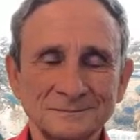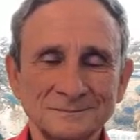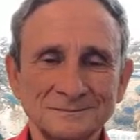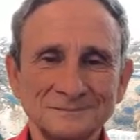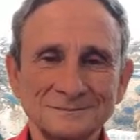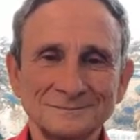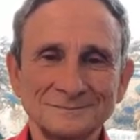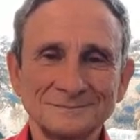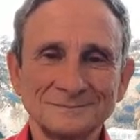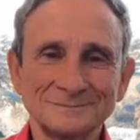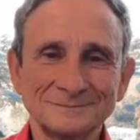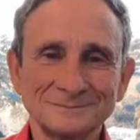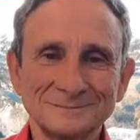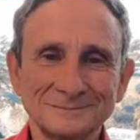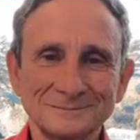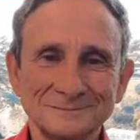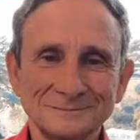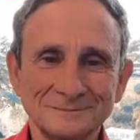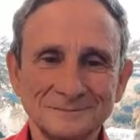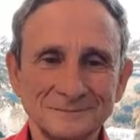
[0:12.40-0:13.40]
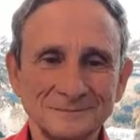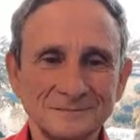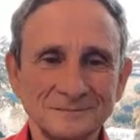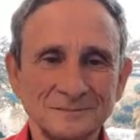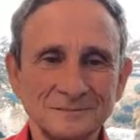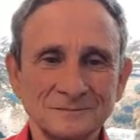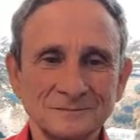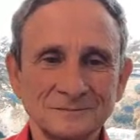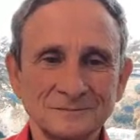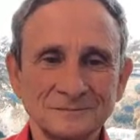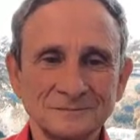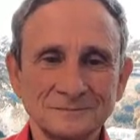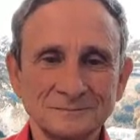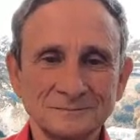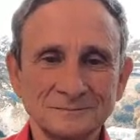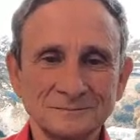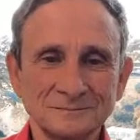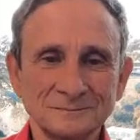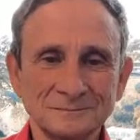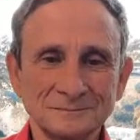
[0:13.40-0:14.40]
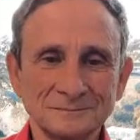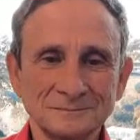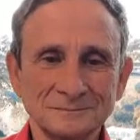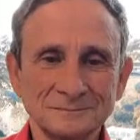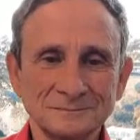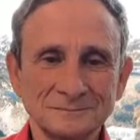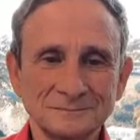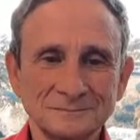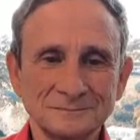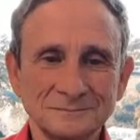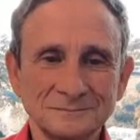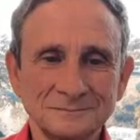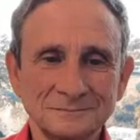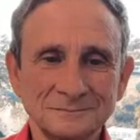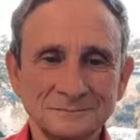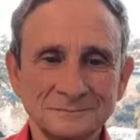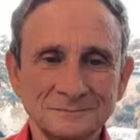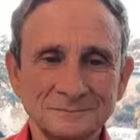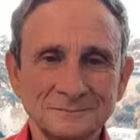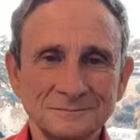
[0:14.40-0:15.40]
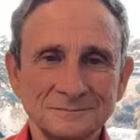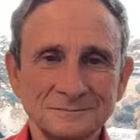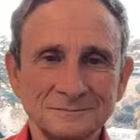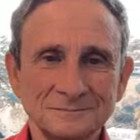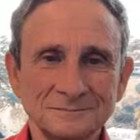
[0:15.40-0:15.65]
[no speech]